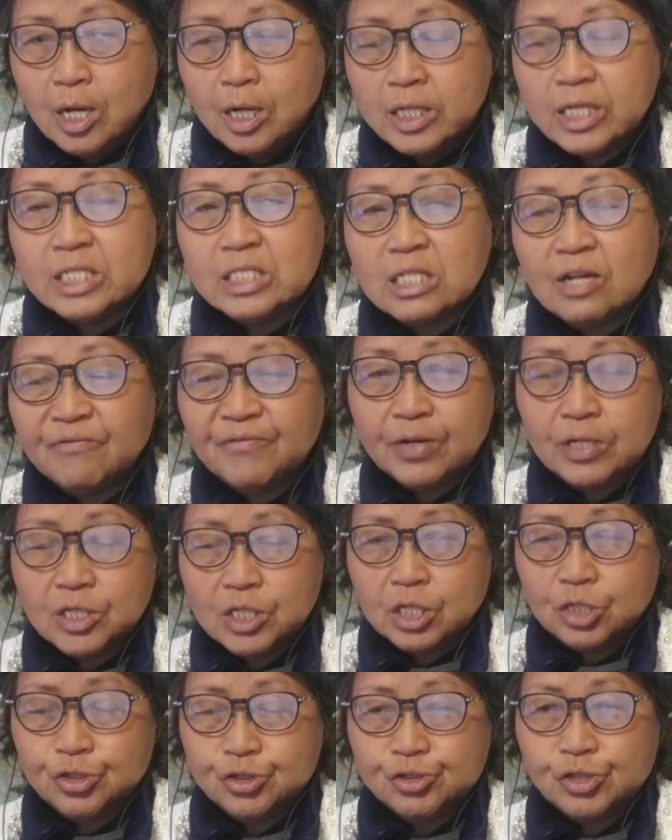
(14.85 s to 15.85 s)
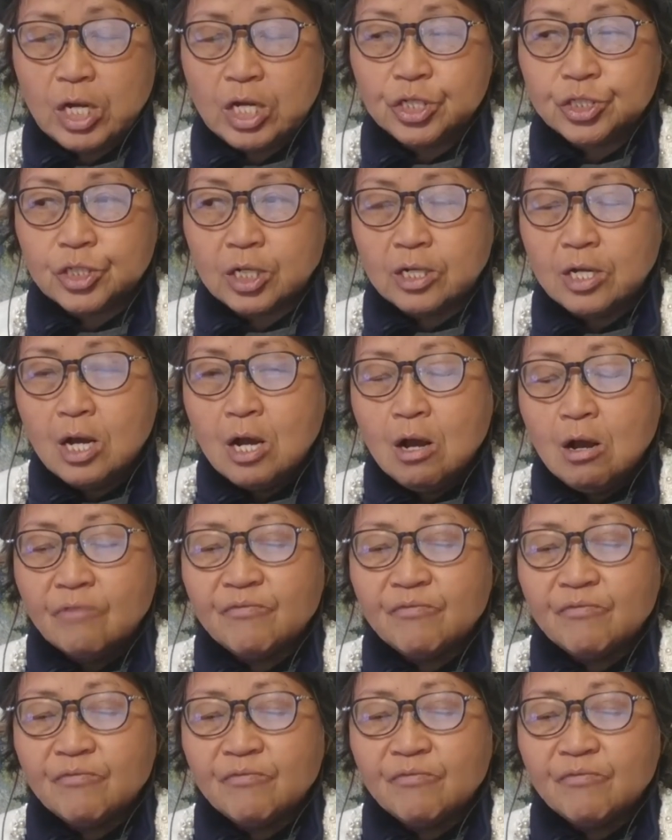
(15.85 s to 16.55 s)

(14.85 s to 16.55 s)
in different situations.